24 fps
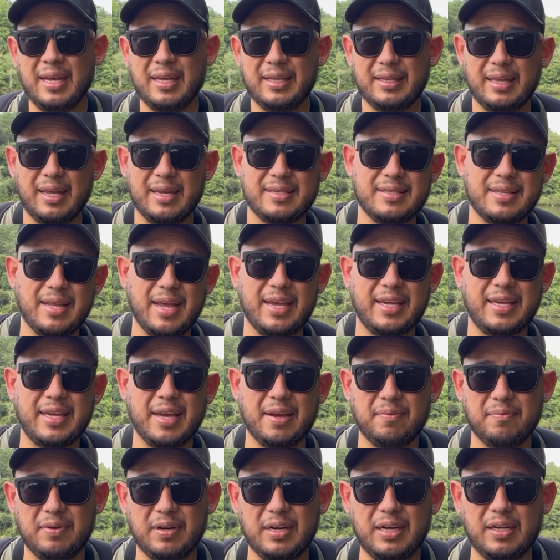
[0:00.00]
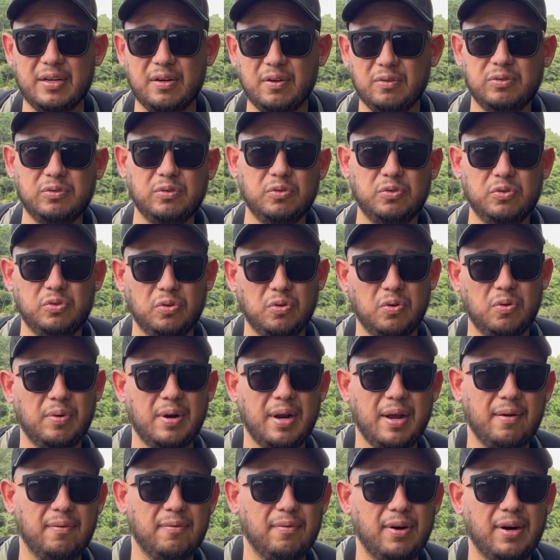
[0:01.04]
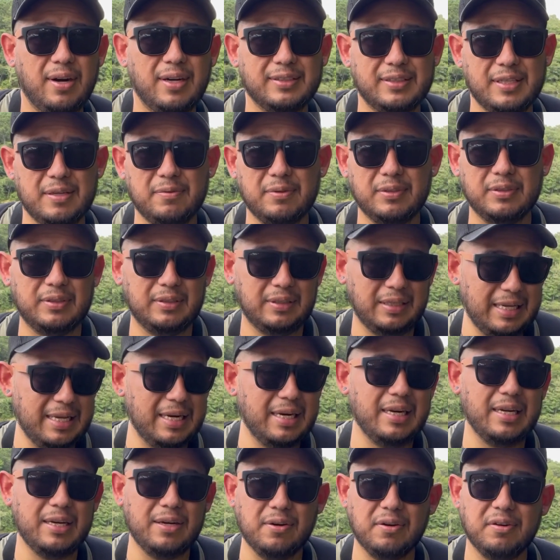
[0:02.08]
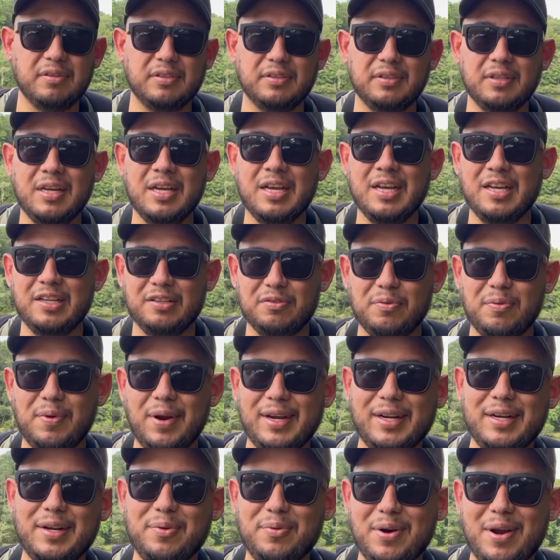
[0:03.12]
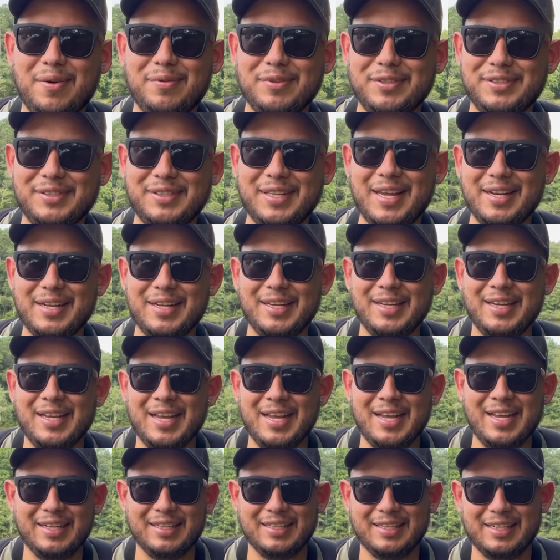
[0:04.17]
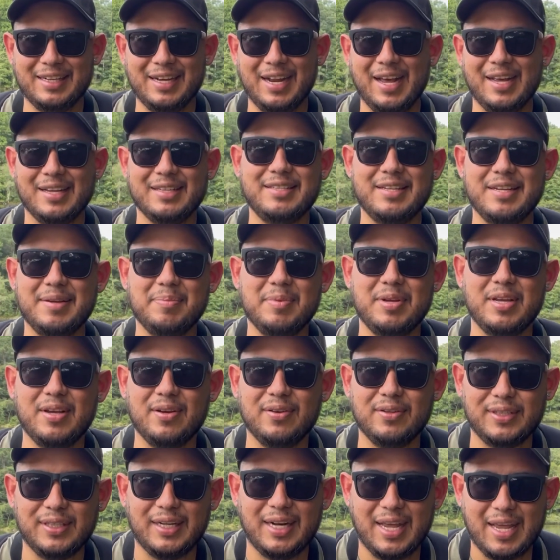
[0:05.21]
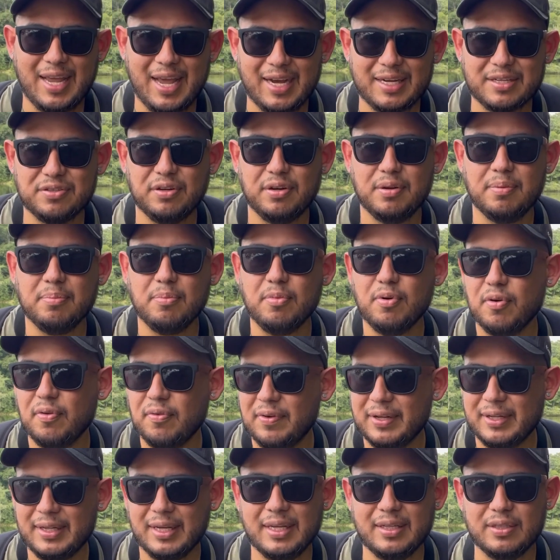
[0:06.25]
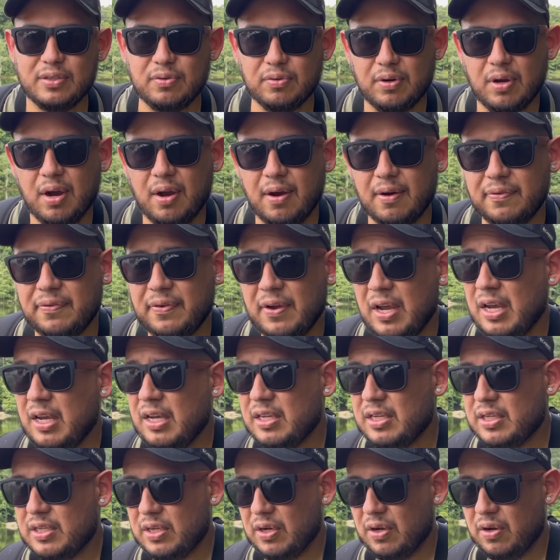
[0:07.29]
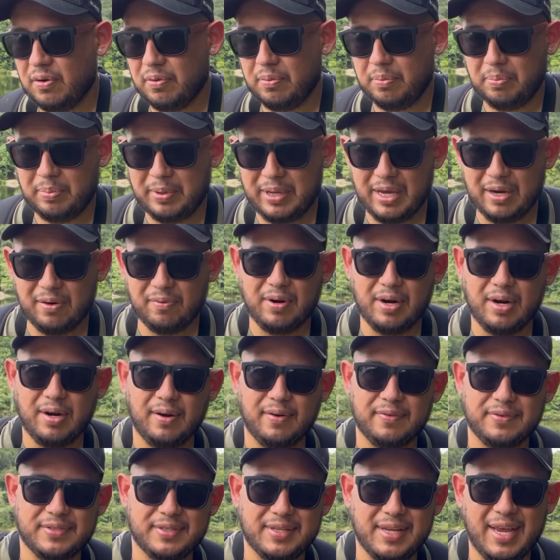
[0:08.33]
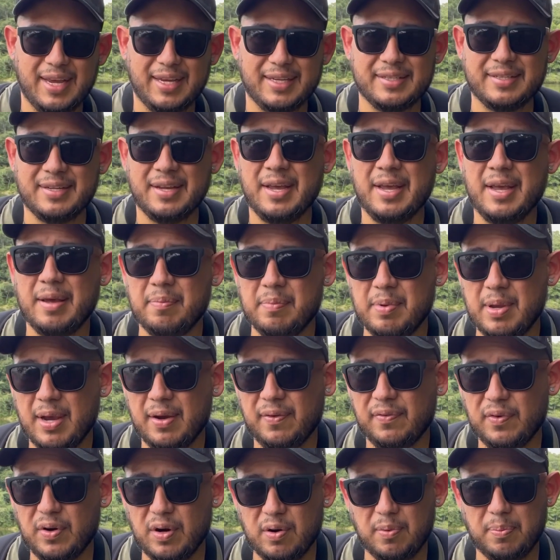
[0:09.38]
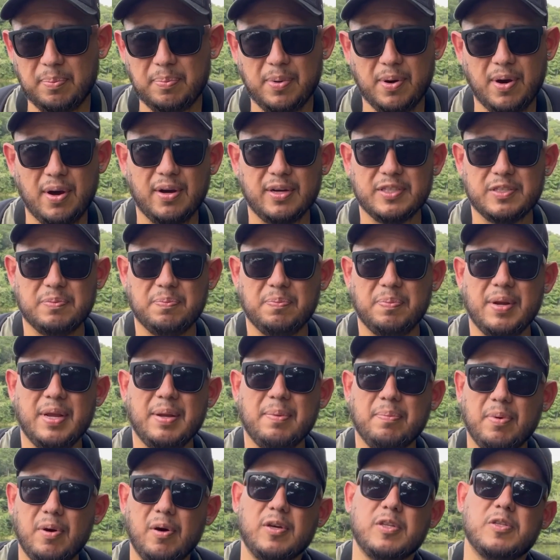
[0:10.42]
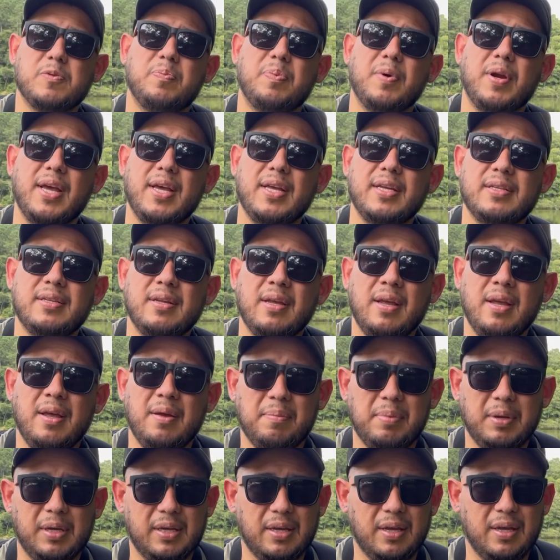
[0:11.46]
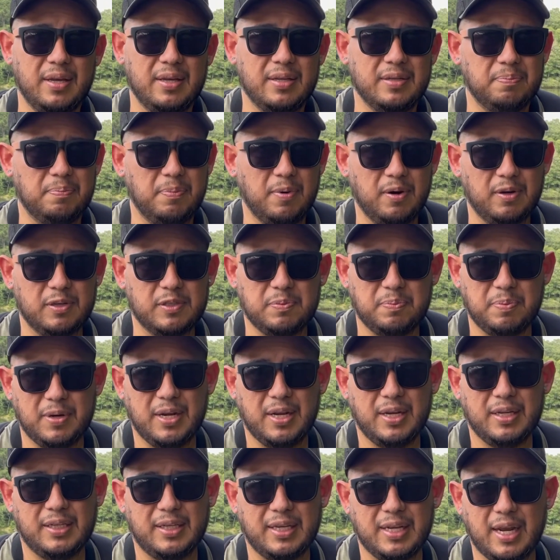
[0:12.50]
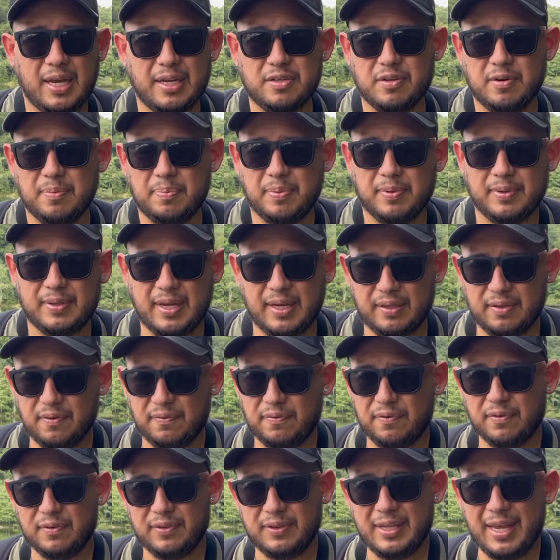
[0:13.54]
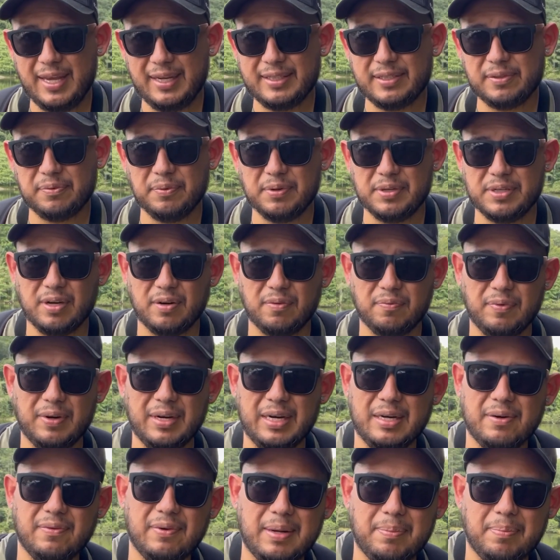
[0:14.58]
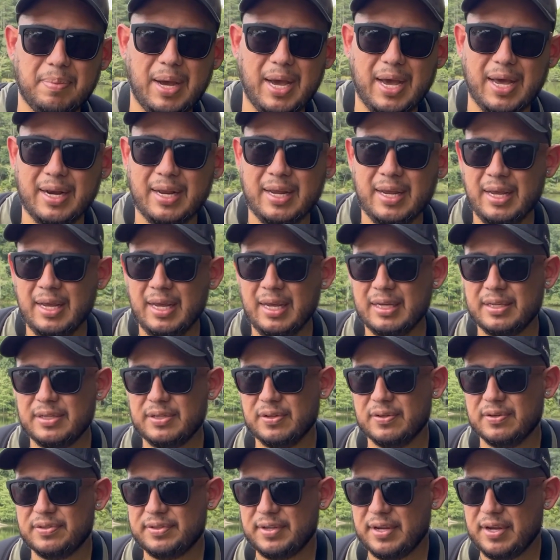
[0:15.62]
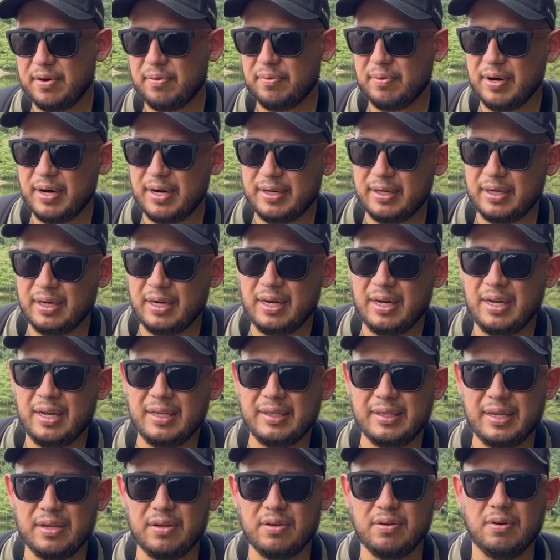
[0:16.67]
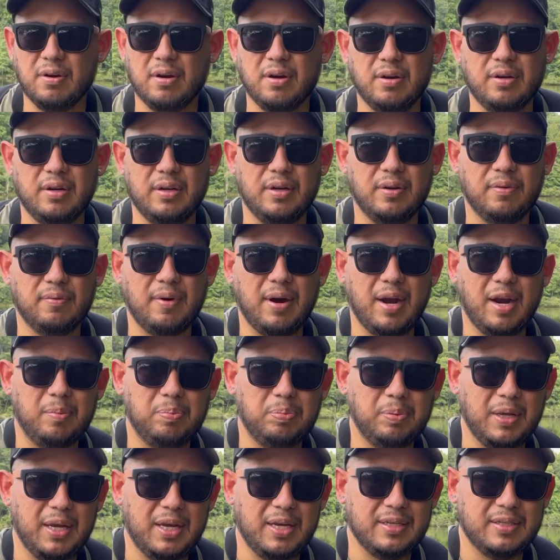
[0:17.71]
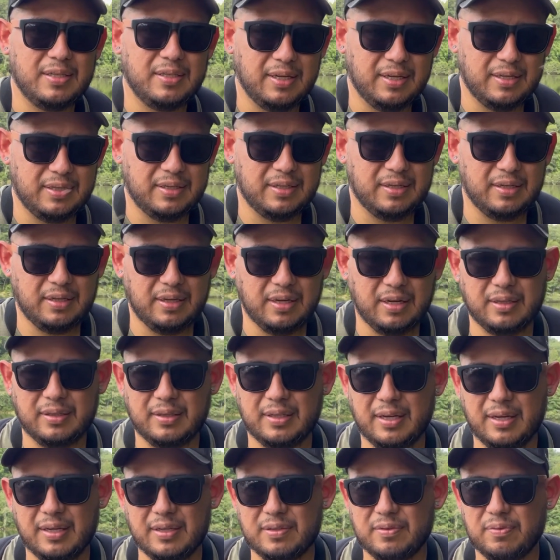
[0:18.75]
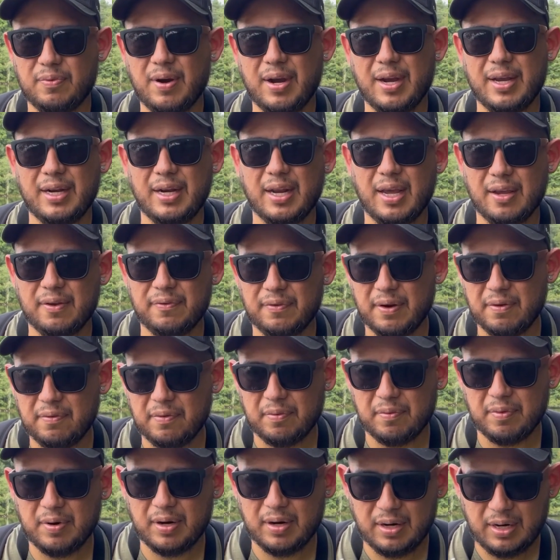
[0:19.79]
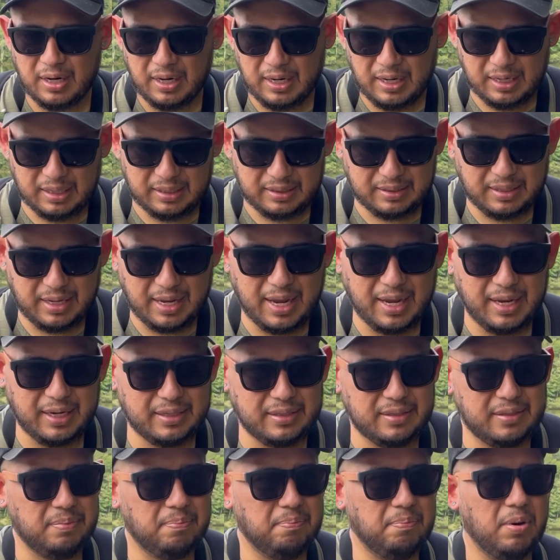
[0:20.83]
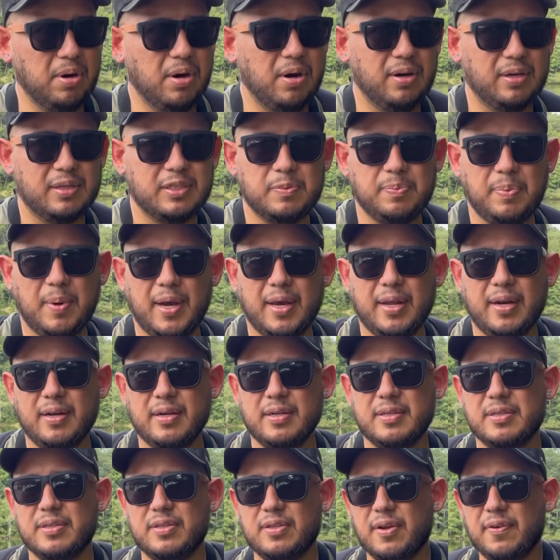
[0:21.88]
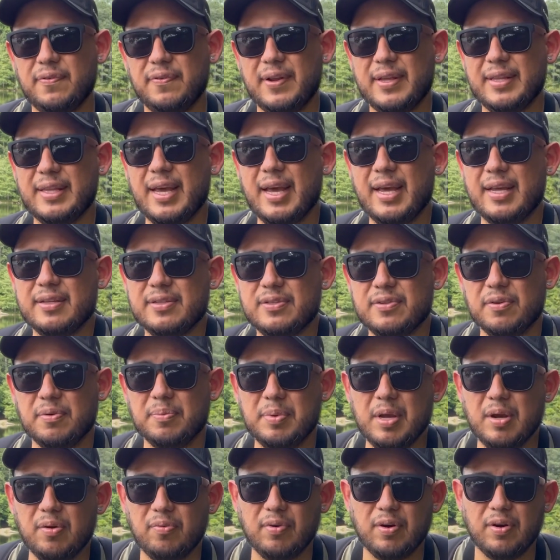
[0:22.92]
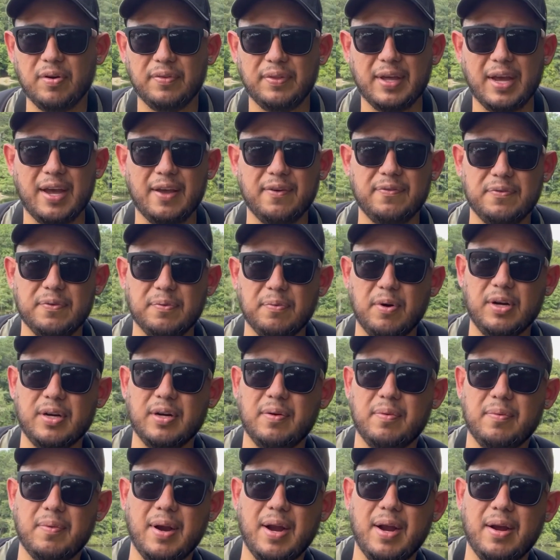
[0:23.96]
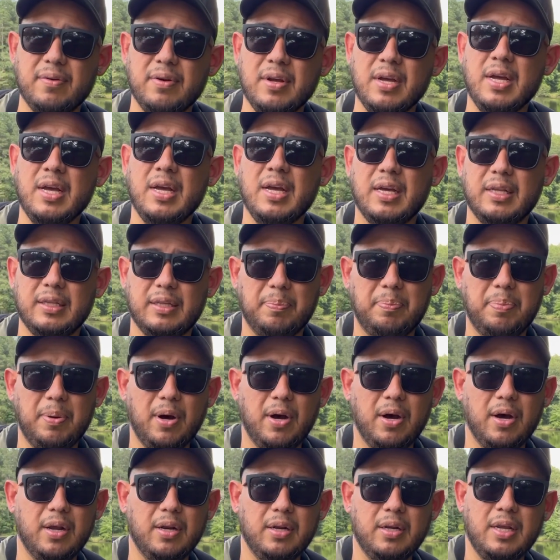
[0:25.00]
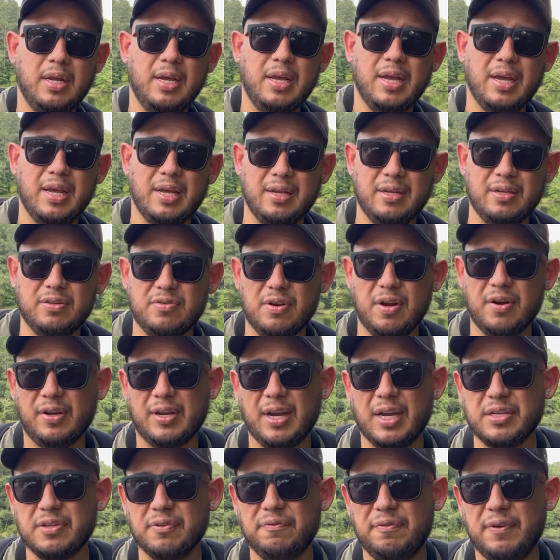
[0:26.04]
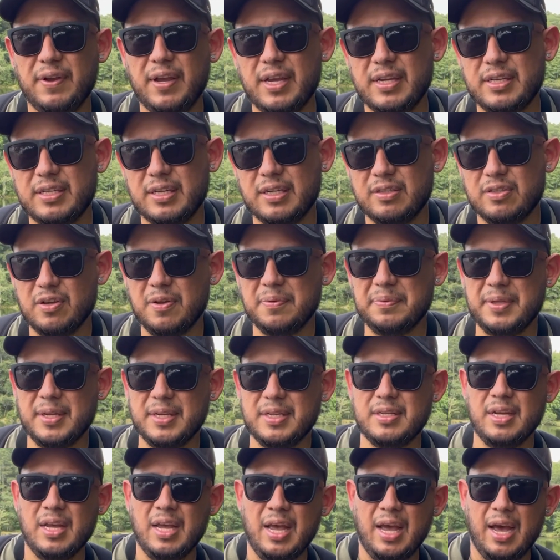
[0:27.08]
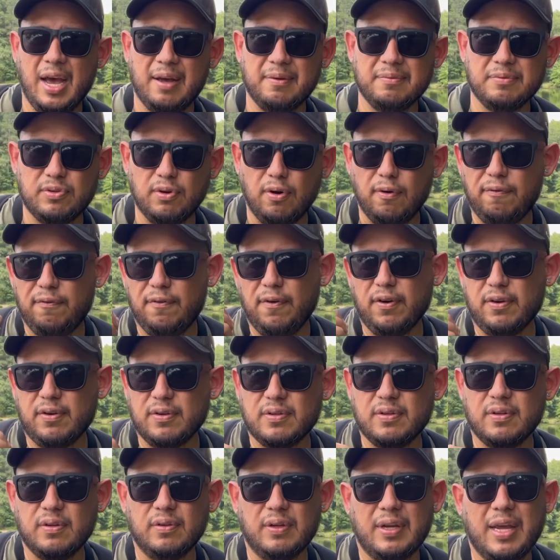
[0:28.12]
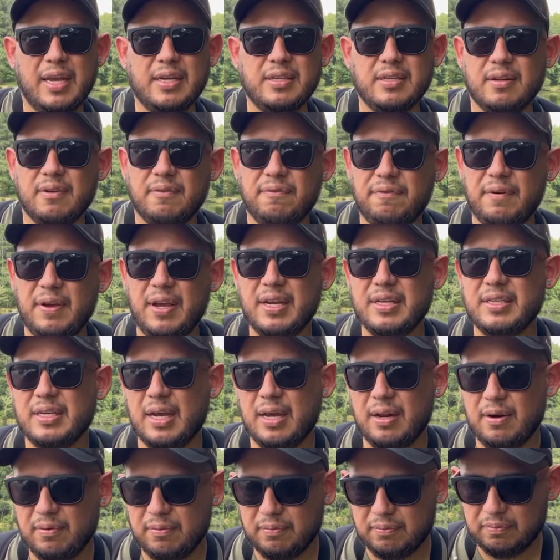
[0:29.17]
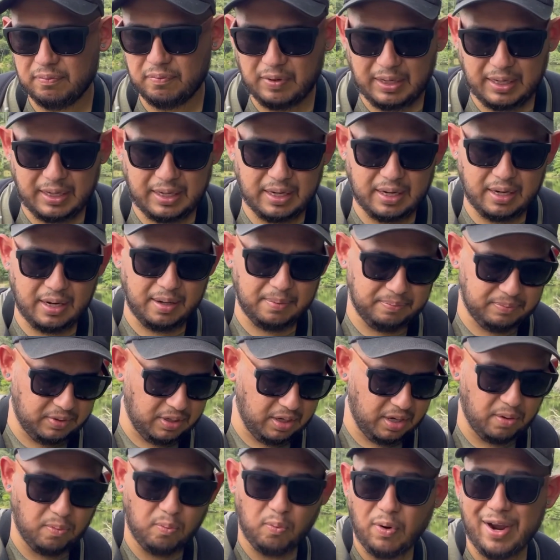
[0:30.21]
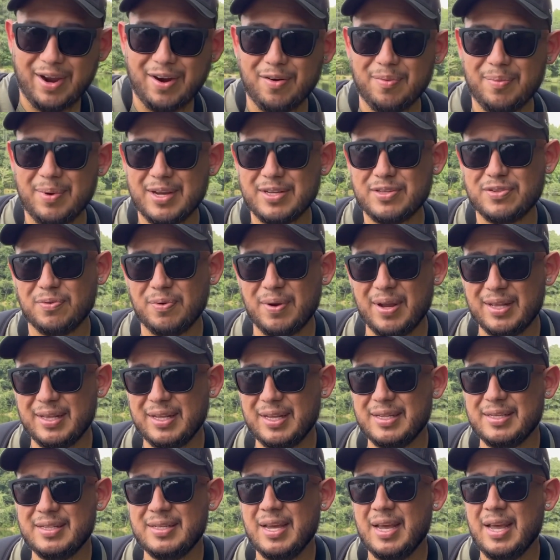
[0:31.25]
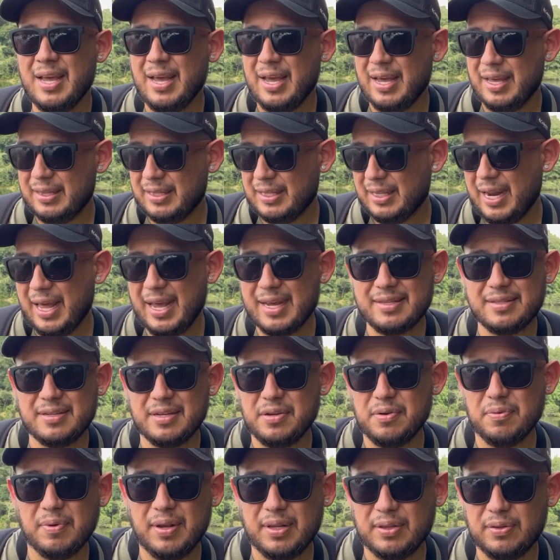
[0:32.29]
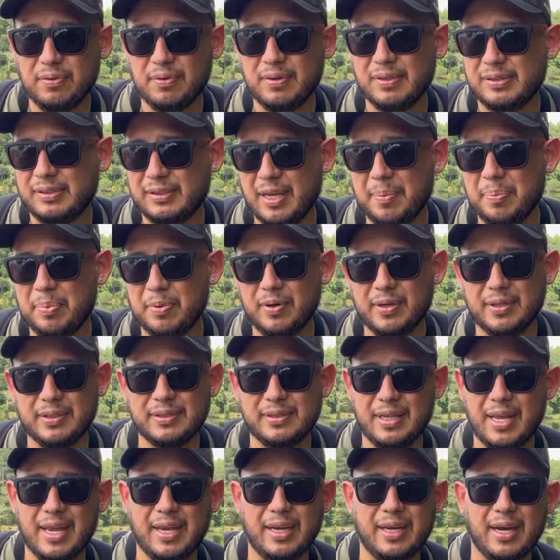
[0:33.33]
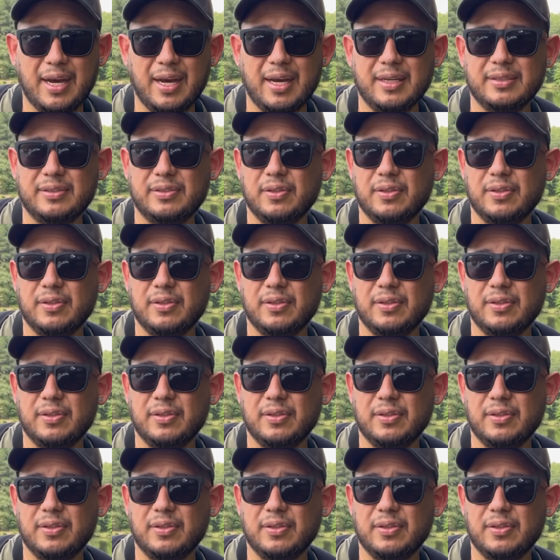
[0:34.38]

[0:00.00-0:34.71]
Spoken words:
That snake came really close to shore where I was. It was literally going directly where I was standing. Did not see me until I actually moved and then took off. So be aware of snakes, be aware of bugs. Bring bug sprays because bug spray can actually protect you from ticks, which are really, really bad. So stay aware that you are in a wild place. There's wildlife everywhere, snakes, bugs, spiders, stuff like that. So be aware of that if you're walking around the pond and you're trying to catch a fish. And sometimes I'm so focused on catching the fish, I'm not aware of my surroundings, and the last thing you want to do is step on a snake, guys.